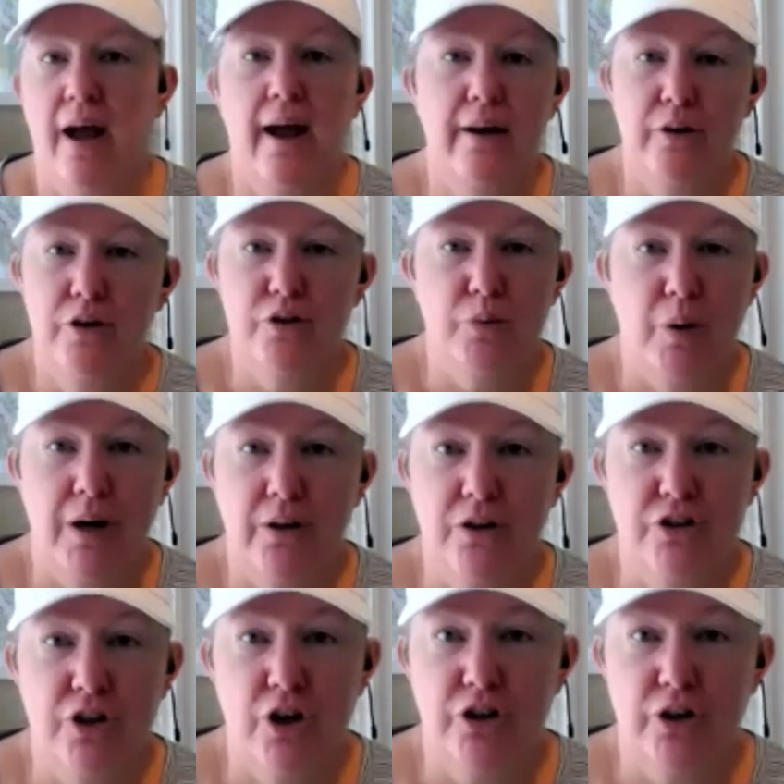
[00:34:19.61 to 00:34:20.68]
I don't use a
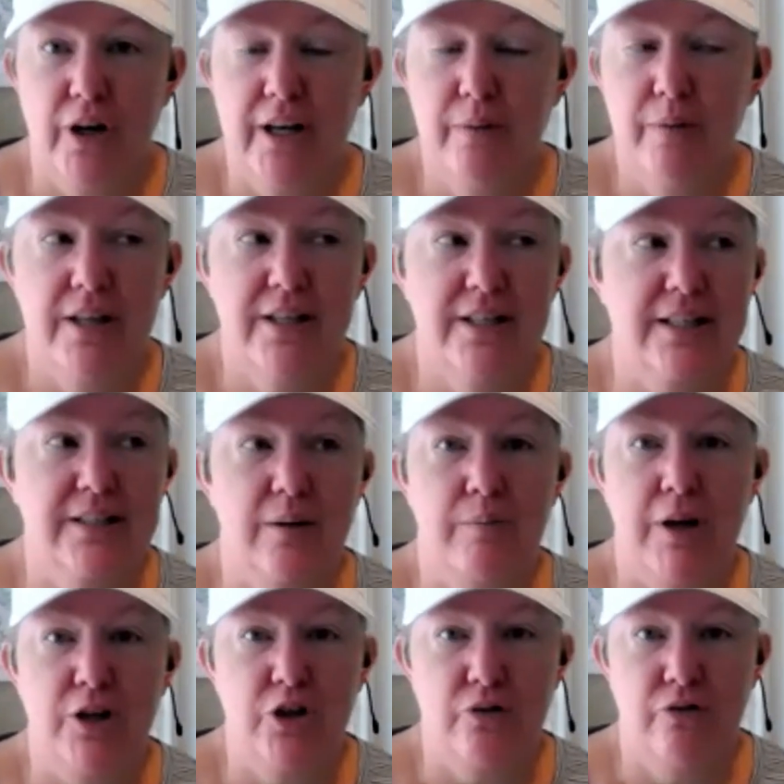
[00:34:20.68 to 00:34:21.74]
wireless charger anyways because
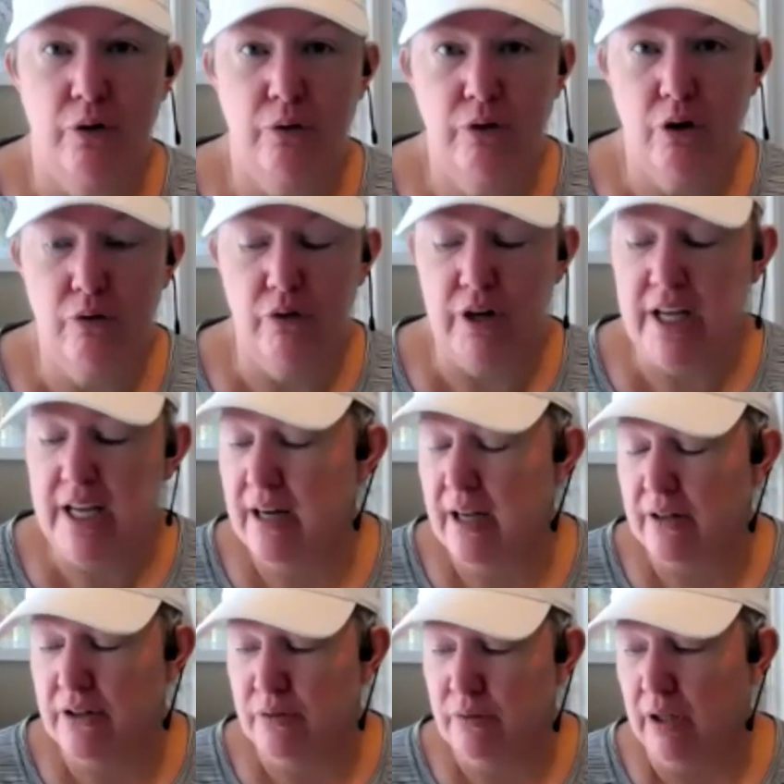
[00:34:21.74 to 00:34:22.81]
it makes your phone
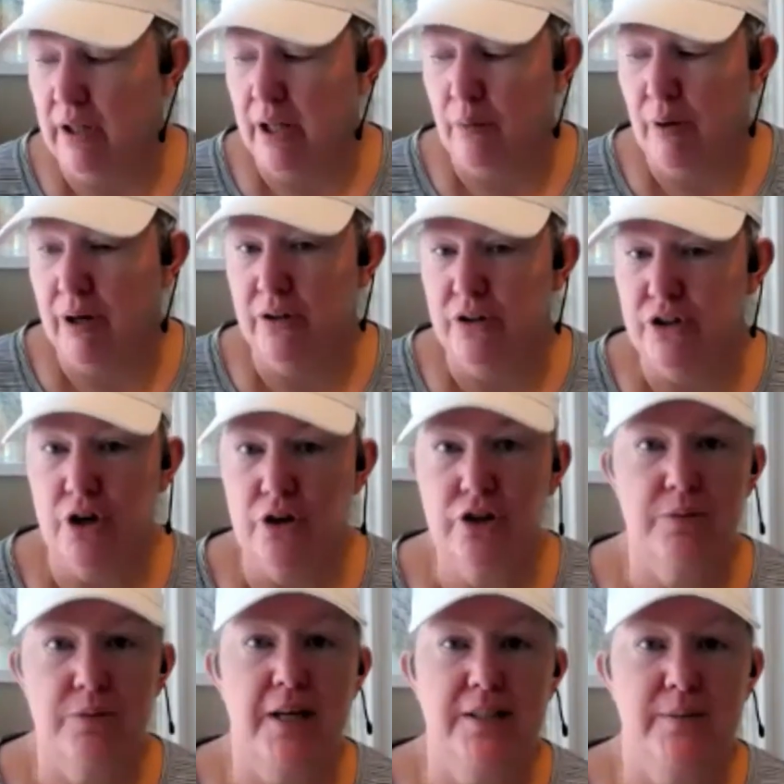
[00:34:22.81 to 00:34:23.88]
overheat. I do not like wireless
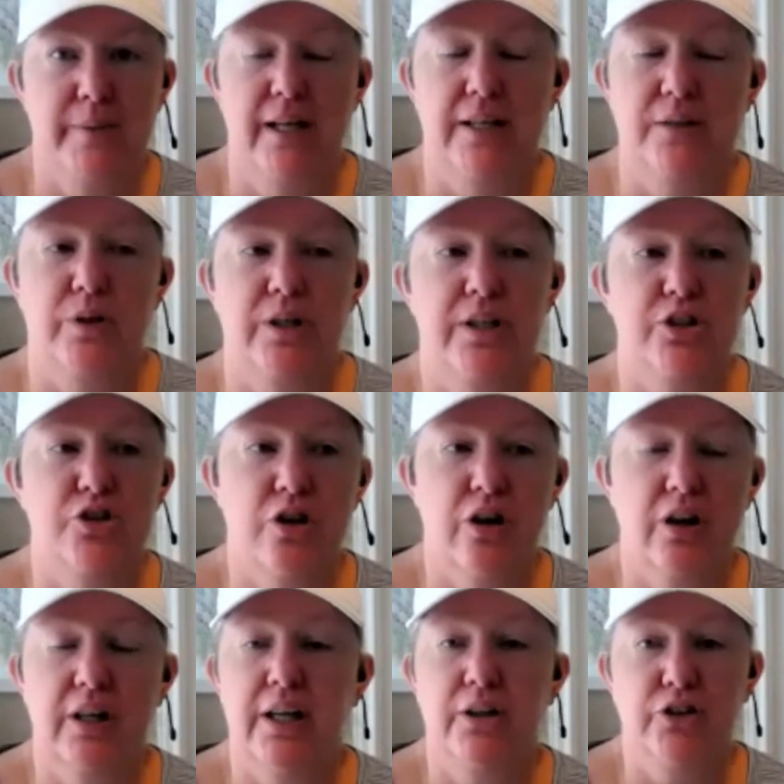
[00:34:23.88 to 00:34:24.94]
chargers. My husband has one in
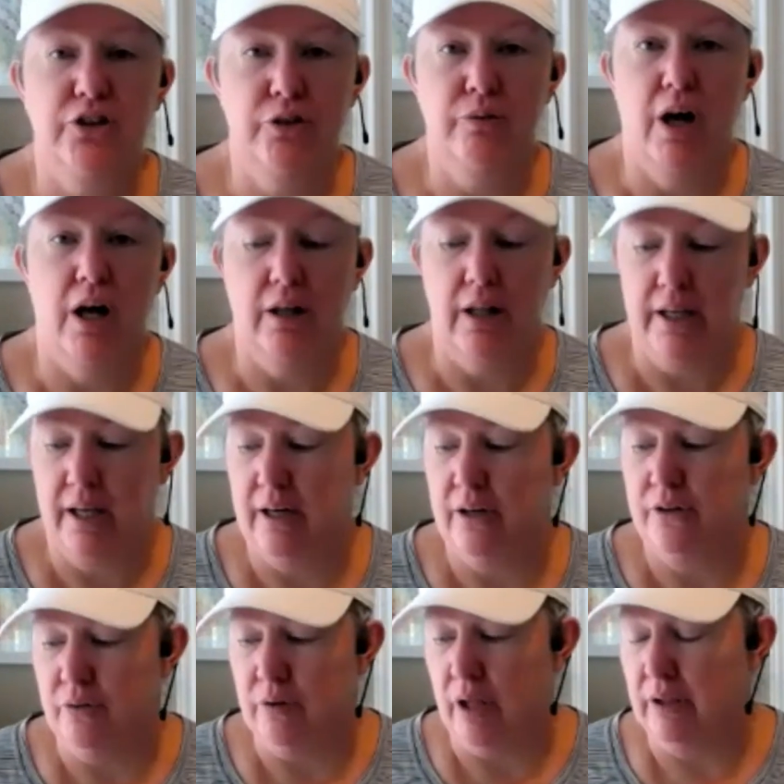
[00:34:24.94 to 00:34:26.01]
his truck and I do not
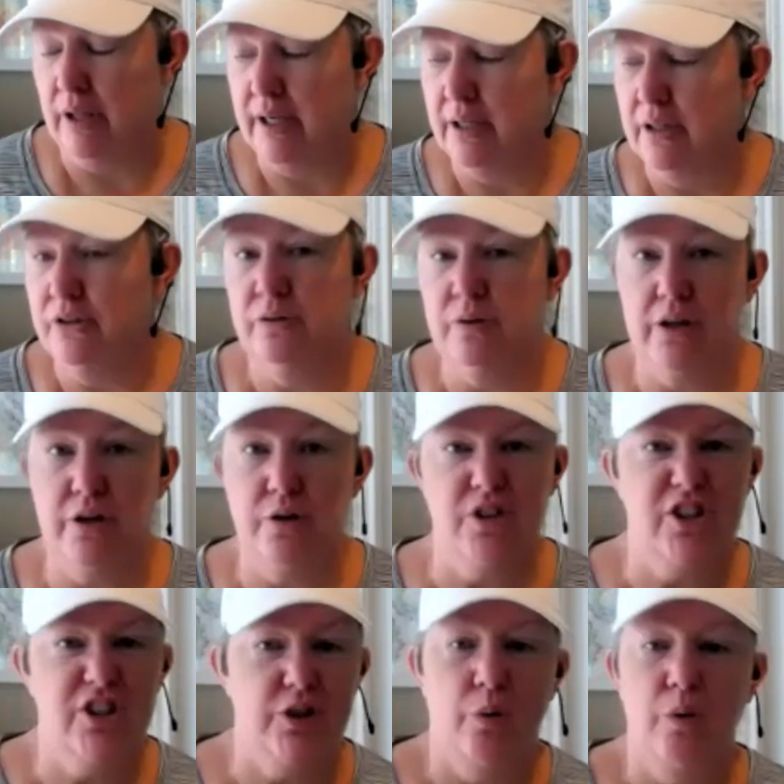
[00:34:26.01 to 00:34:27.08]
like it. I do not like it. I do
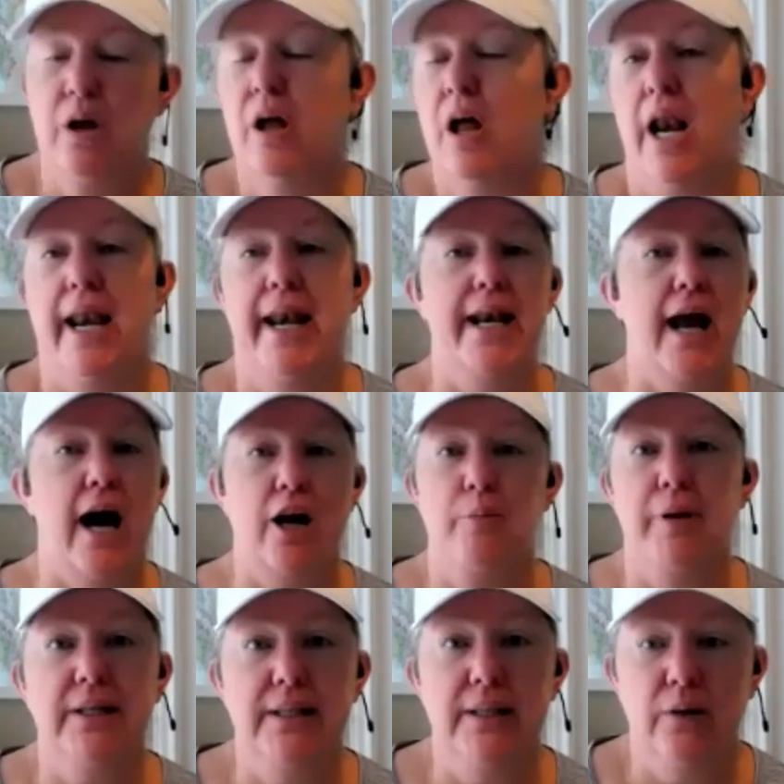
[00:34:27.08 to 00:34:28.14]
not use it. So
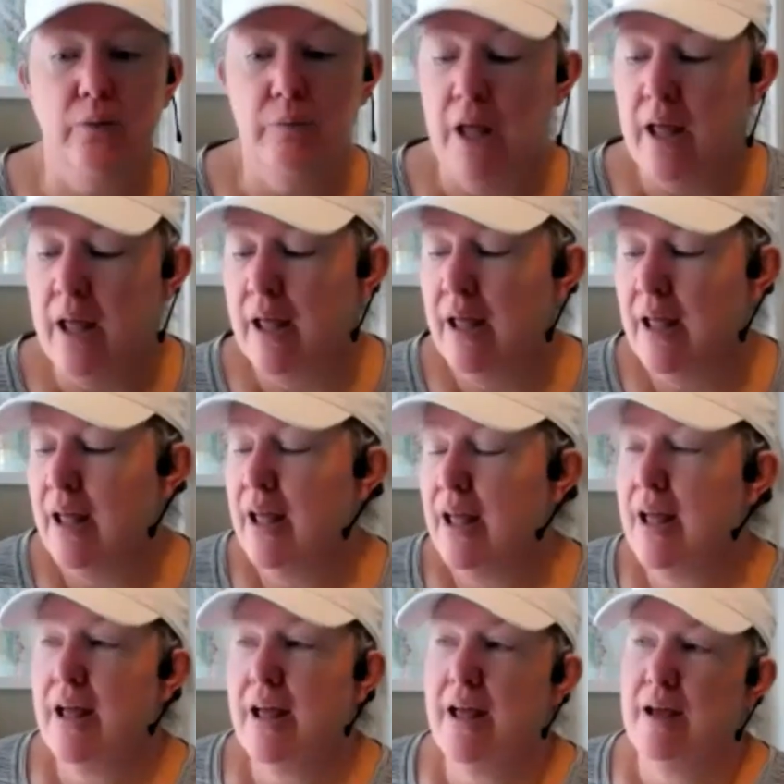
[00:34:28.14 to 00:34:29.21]
not a big deal.
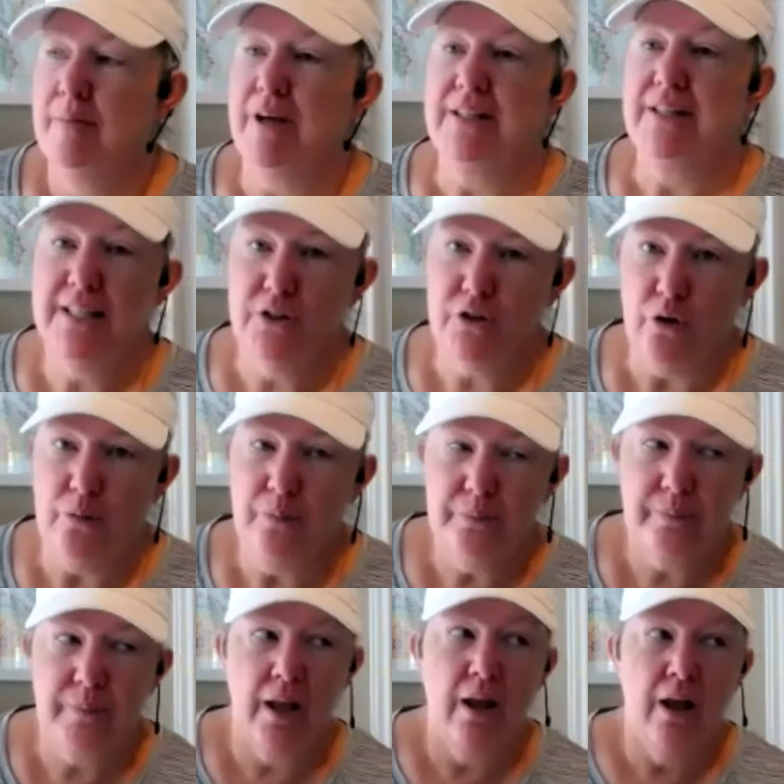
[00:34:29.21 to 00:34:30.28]
My
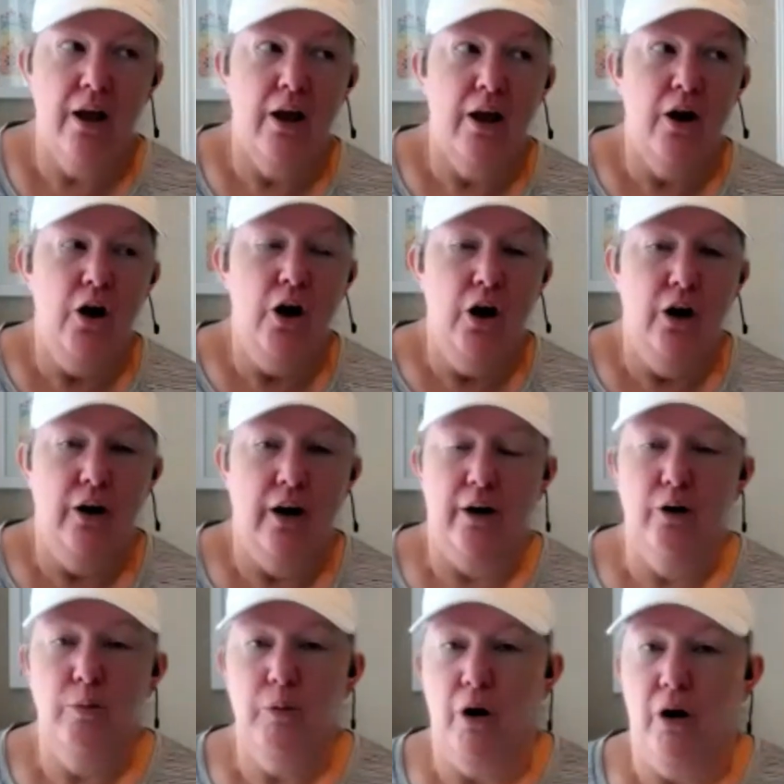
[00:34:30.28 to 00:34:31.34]
sister
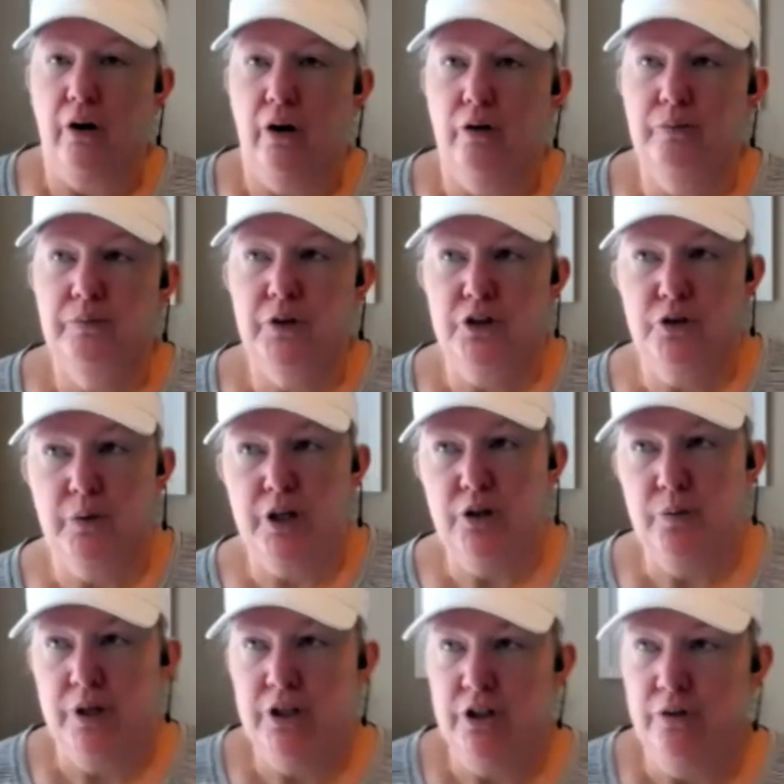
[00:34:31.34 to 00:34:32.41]
got her Bronco in
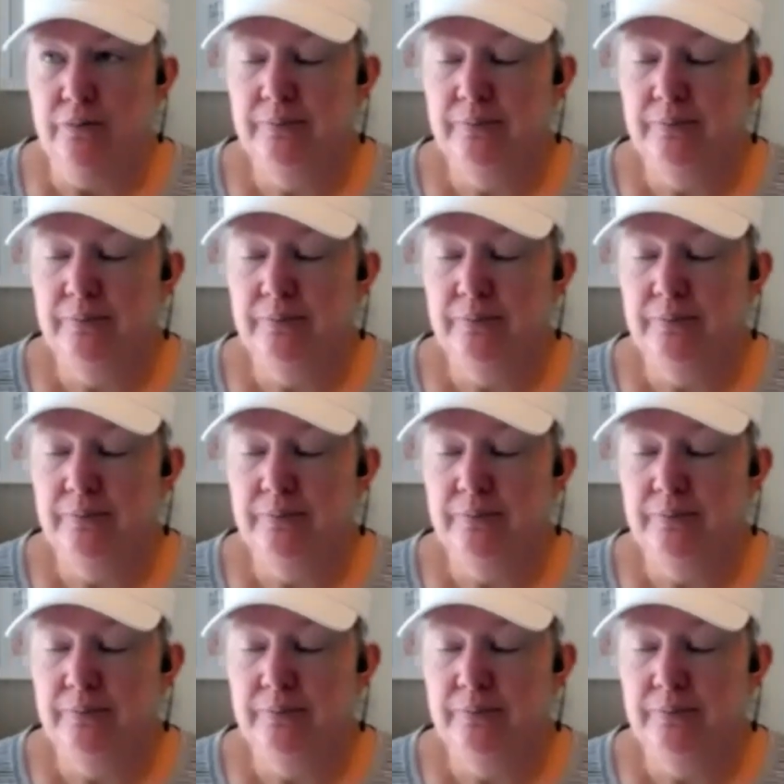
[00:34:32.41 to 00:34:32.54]
2022.